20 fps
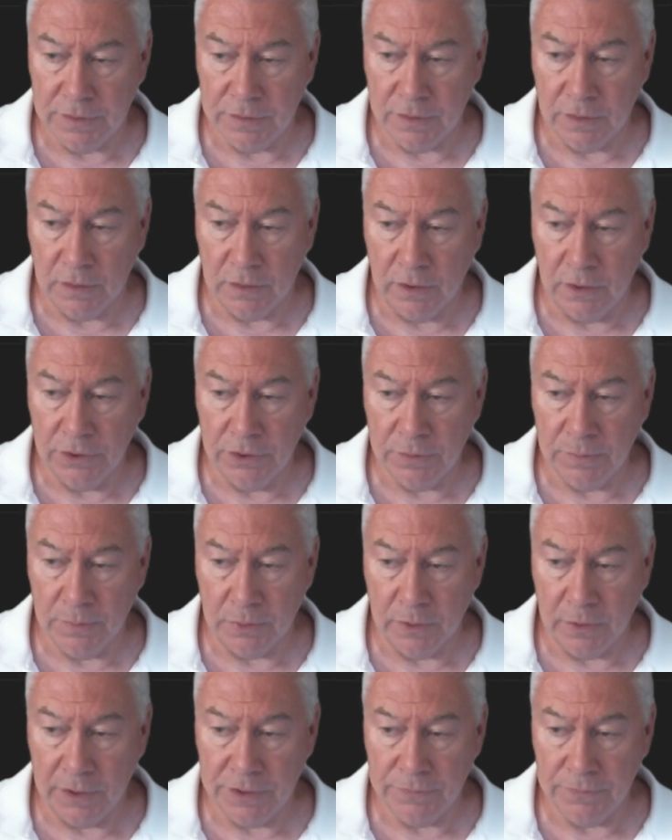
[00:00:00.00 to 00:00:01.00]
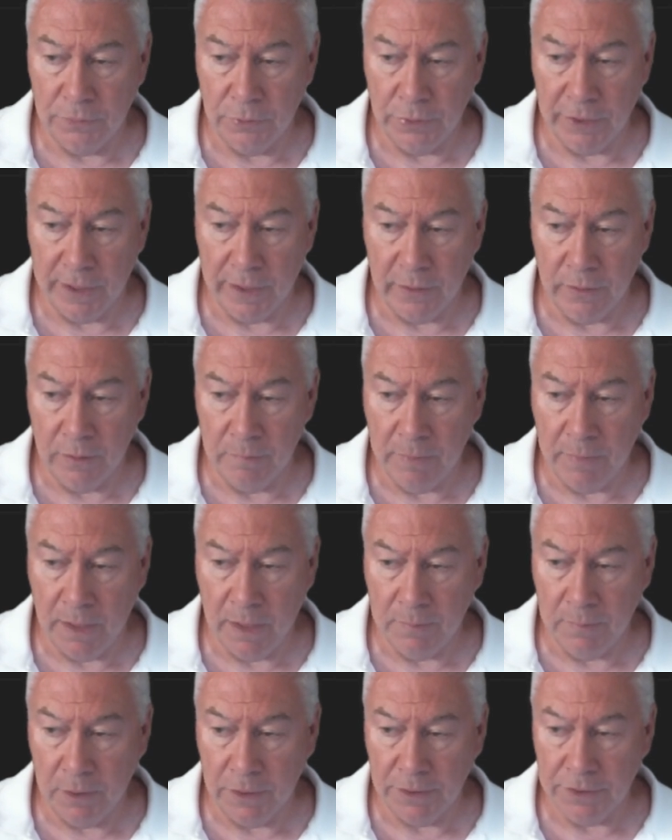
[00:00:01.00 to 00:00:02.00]
the close price for the current bar,
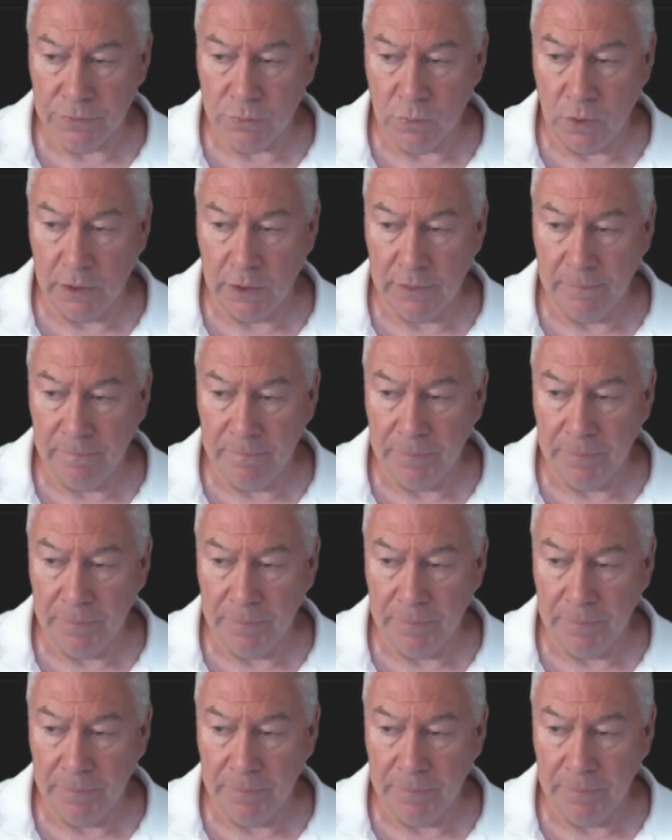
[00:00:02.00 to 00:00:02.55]
-1,